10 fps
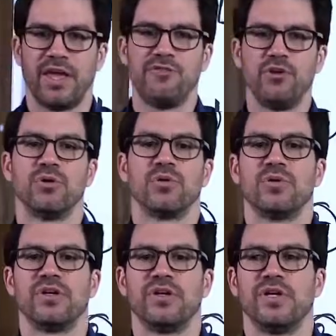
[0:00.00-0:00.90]

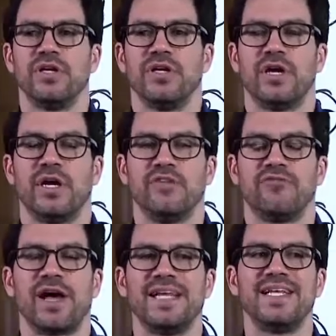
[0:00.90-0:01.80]

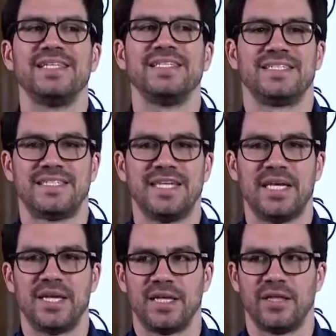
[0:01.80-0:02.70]
If I didn't
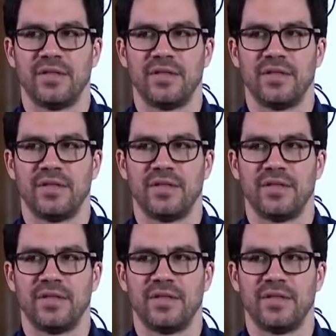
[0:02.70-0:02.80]
see